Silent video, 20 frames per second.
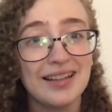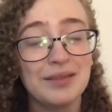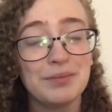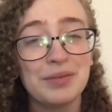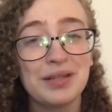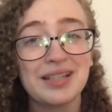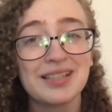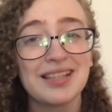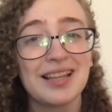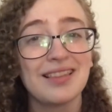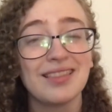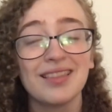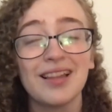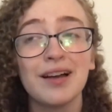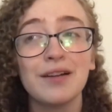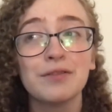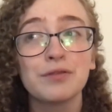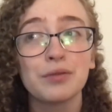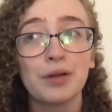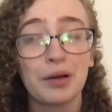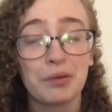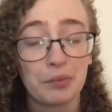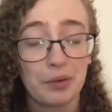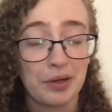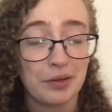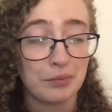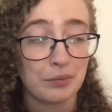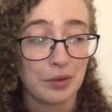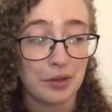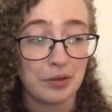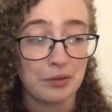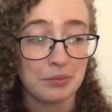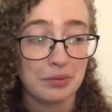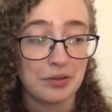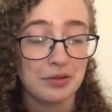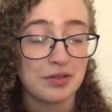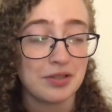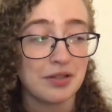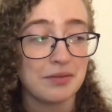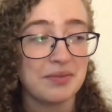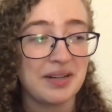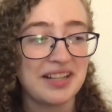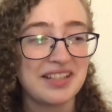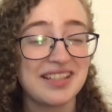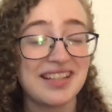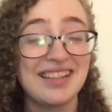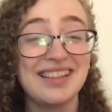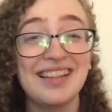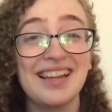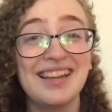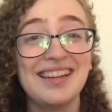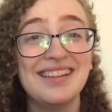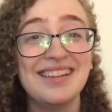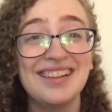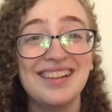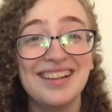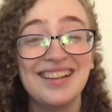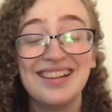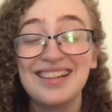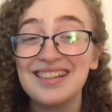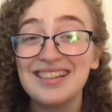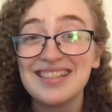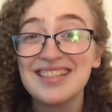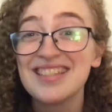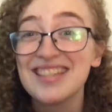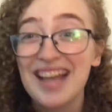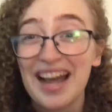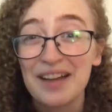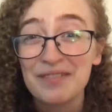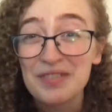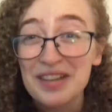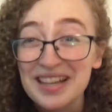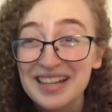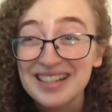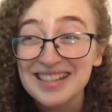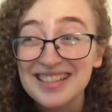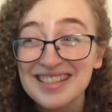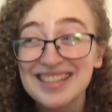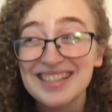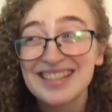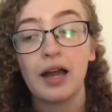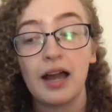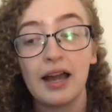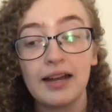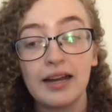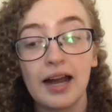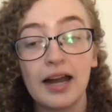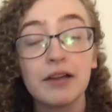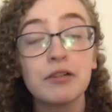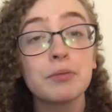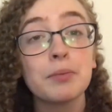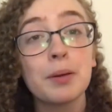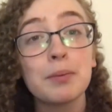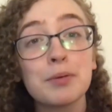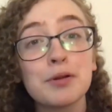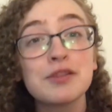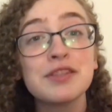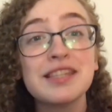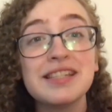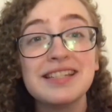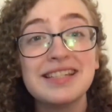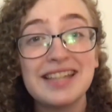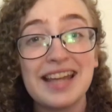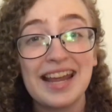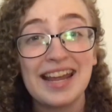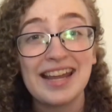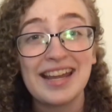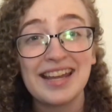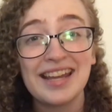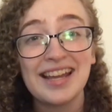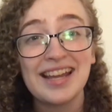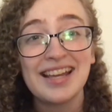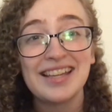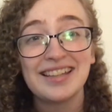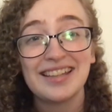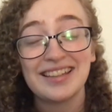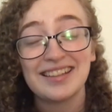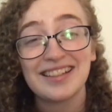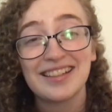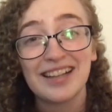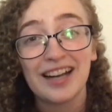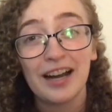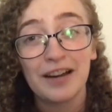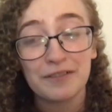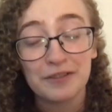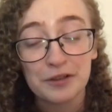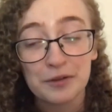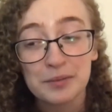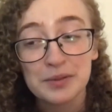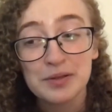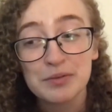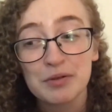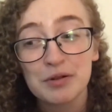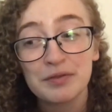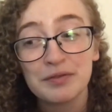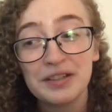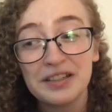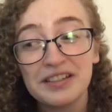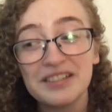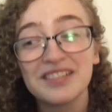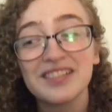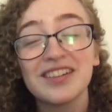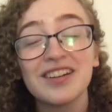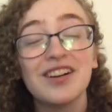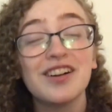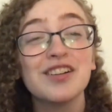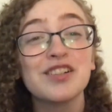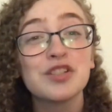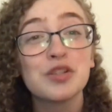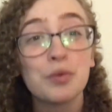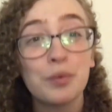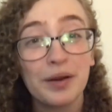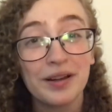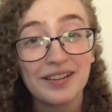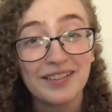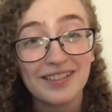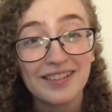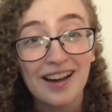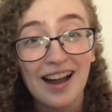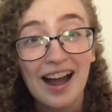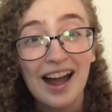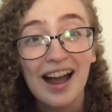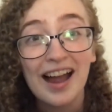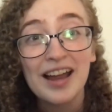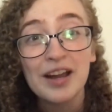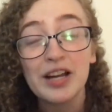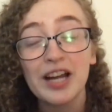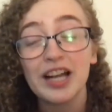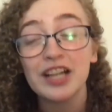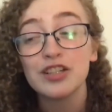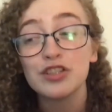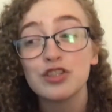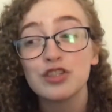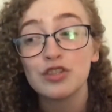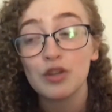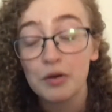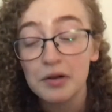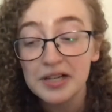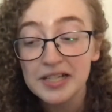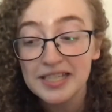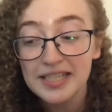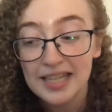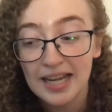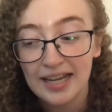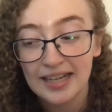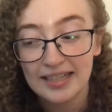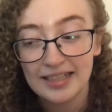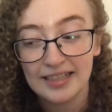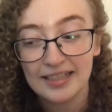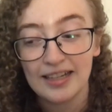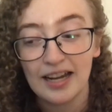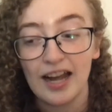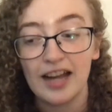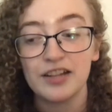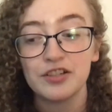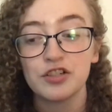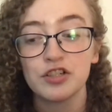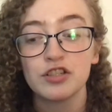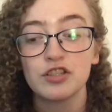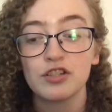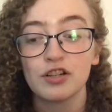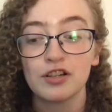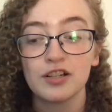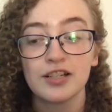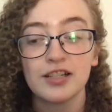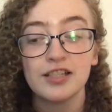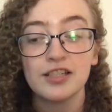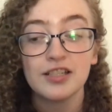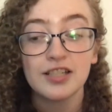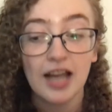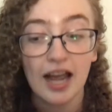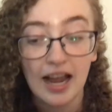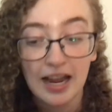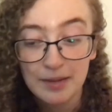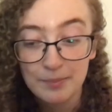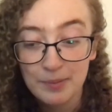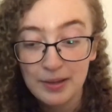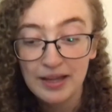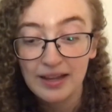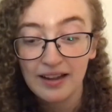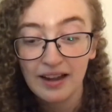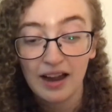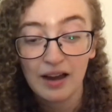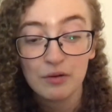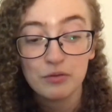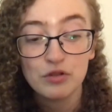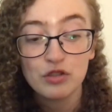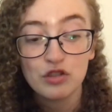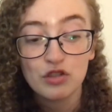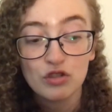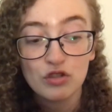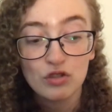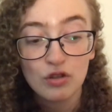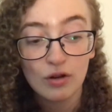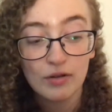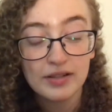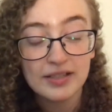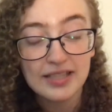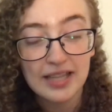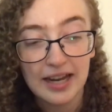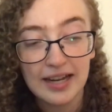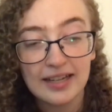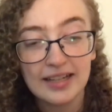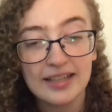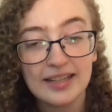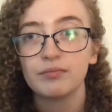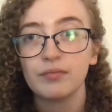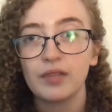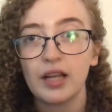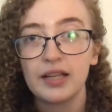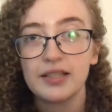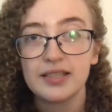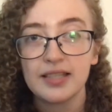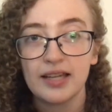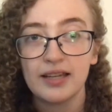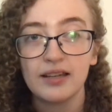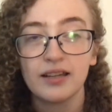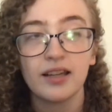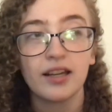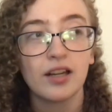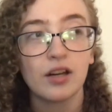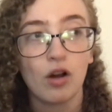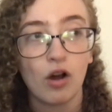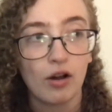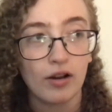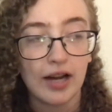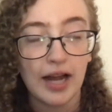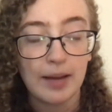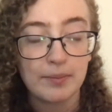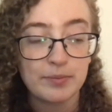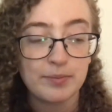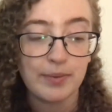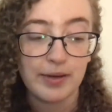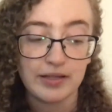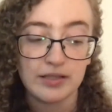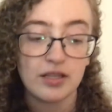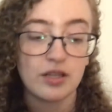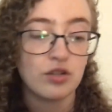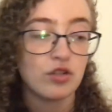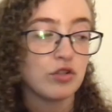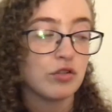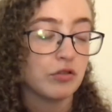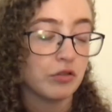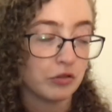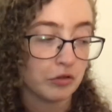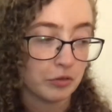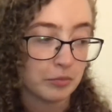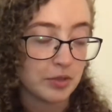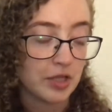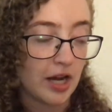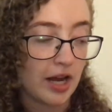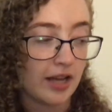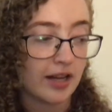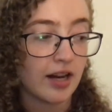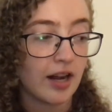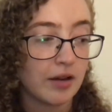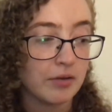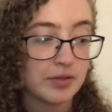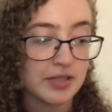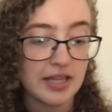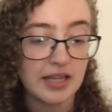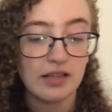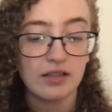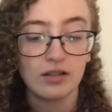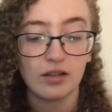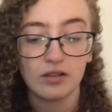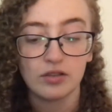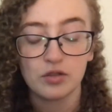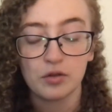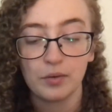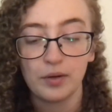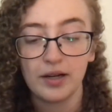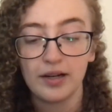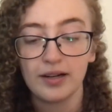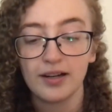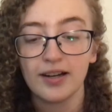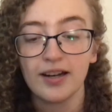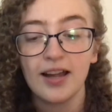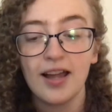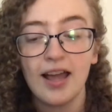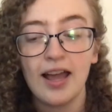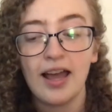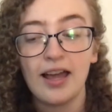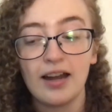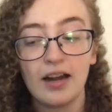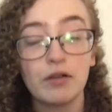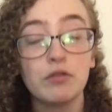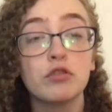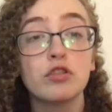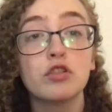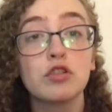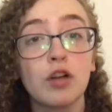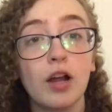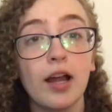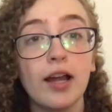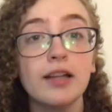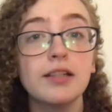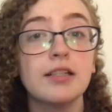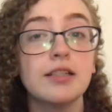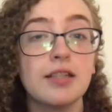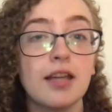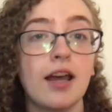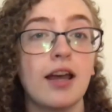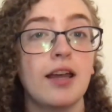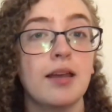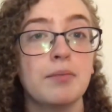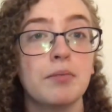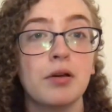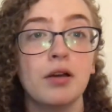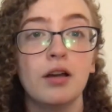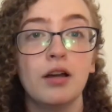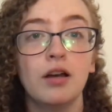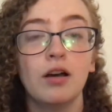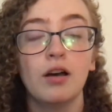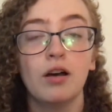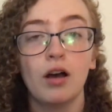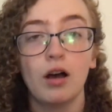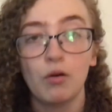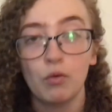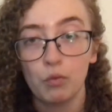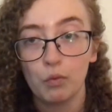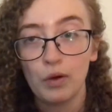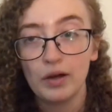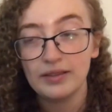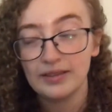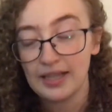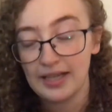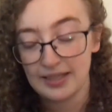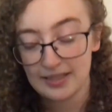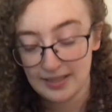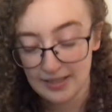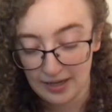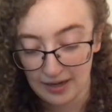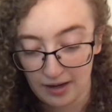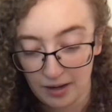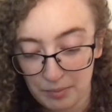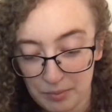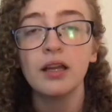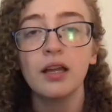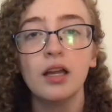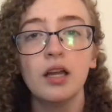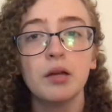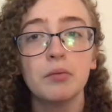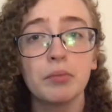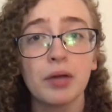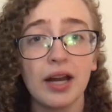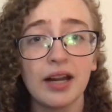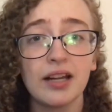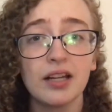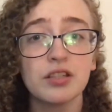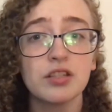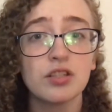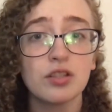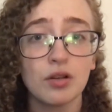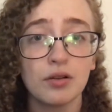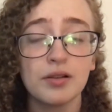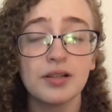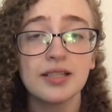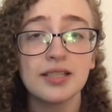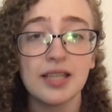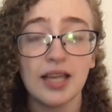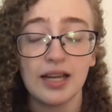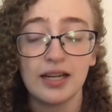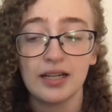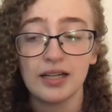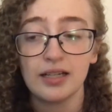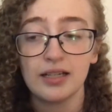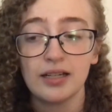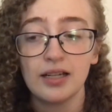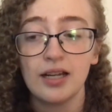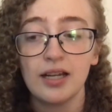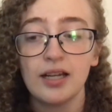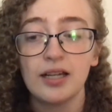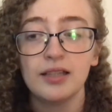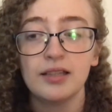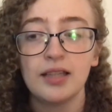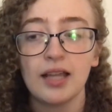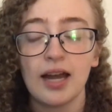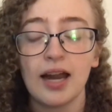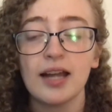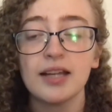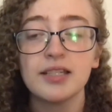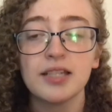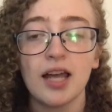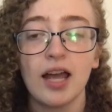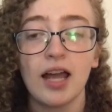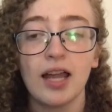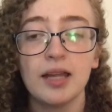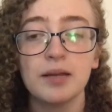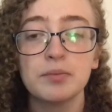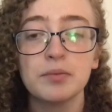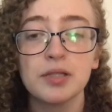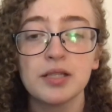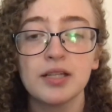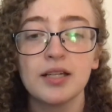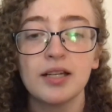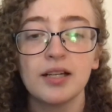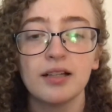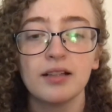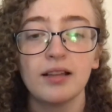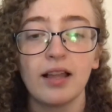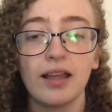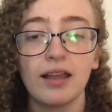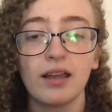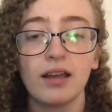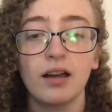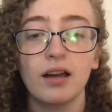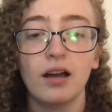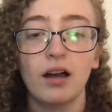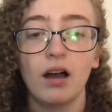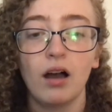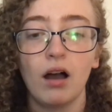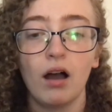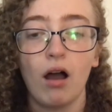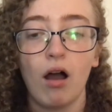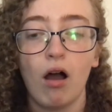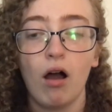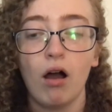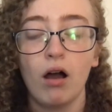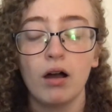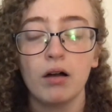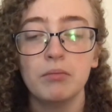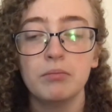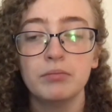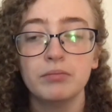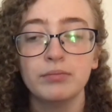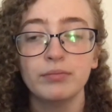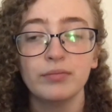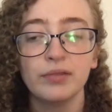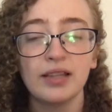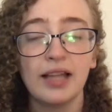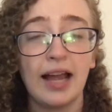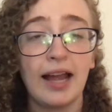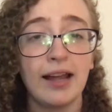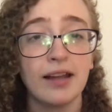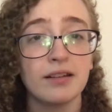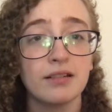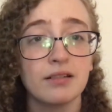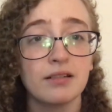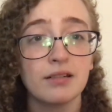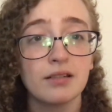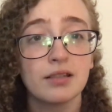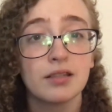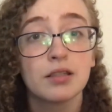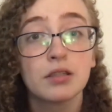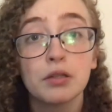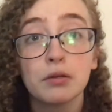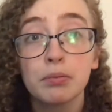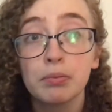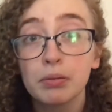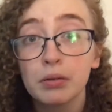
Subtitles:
because I loved Red, White, and Royal Blue so much, and then sapphics. And I remember the day that the cover was revealed on Twitter, I got so excited. I just started typing. I was so excited. I sent like an all caps message to a group chat I was in on Twitter, and I was trying to type One Last Stop, but I got so excited that I typed like lat stup.